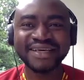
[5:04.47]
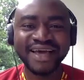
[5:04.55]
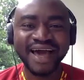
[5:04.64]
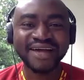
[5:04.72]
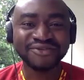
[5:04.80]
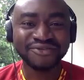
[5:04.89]

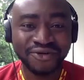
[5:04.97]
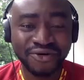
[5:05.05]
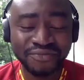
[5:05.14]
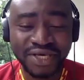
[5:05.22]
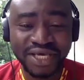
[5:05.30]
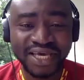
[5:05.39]
and
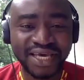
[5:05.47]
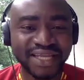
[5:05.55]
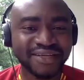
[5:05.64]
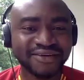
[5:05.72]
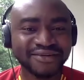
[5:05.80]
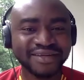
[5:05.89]

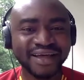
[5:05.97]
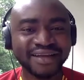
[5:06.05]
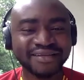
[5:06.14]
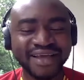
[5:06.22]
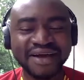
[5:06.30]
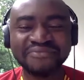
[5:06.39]
drumming,
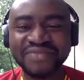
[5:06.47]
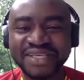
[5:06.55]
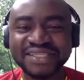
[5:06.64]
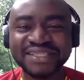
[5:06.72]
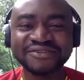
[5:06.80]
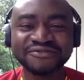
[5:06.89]
they are
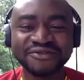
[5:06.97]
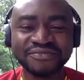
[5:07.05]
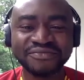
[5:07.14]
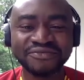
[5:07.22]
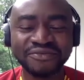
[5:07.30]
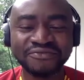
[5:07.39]
missing
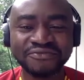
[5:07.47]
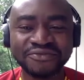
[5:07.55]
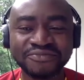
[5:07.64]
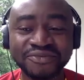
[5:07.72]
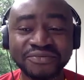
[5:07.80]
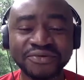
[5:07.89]
from
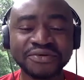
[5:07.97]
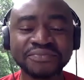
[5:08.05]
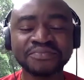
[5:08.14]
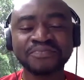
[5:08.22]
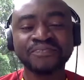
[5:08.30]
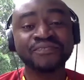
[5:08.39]
football. But
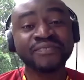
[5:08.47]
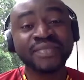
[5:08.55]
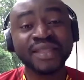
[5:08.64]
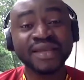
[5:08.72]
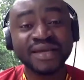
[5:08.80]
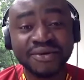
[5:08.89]

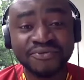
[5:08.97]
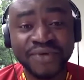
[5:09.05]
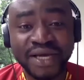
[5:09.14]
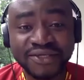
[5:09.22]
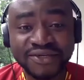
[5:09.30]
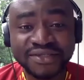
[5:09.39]

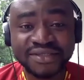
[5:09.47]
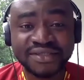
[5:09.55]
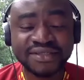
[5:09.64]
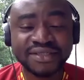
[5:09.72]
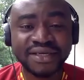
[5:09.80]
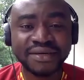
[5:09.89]
we're
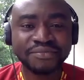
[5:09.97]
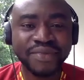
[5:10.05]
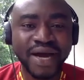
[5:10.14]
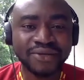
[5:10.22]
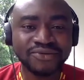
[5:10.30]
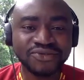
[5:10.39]
just
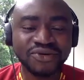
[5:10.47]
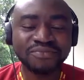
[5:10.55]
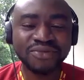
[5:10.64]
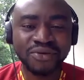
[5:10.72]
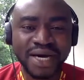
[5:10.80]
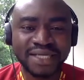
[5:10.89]
back to
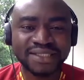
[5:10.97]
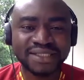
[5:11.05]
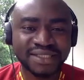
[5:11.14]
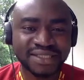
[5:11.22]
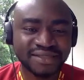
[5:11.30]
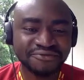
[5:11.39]
some
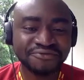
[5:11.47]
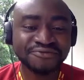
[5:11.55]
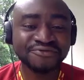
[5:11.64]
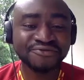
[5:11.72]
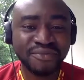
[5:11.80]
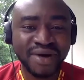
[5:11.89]
normalcy.
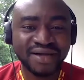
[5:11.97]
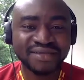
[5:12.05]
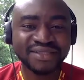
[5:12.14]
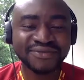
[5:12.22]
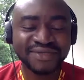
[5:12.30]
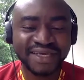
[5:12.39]
Full
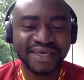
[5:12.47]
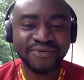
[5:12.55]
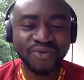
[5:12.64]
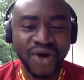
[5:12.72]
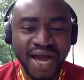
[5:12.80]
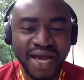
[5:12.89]
normalcy will take a
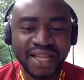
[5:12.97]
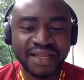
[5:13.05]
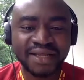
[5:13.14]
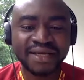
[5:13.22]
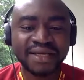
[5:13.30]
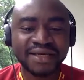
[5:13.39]

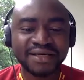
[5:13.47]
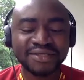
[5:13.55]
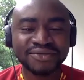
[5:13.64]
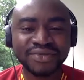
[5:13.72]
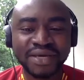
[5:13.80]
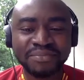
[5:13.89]
while
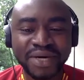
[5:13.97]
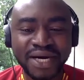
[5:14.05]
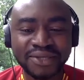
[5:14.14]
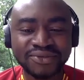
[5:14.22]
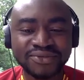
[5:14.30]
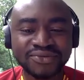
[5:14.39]
to get
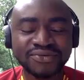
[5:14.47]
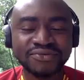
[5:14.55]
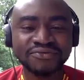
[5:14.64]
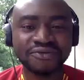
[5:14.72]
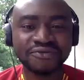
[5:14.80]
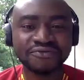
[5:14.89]
back to
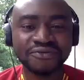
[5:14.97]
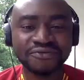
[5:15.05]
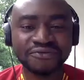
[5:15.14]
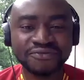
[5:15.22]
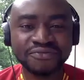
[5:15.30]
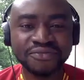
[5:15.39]
for
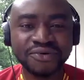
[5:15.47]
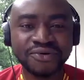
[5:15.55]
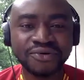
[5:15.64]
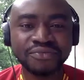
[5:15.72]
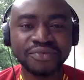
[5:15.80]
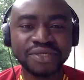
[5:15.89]

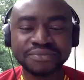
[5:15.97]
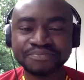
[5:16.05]
football, but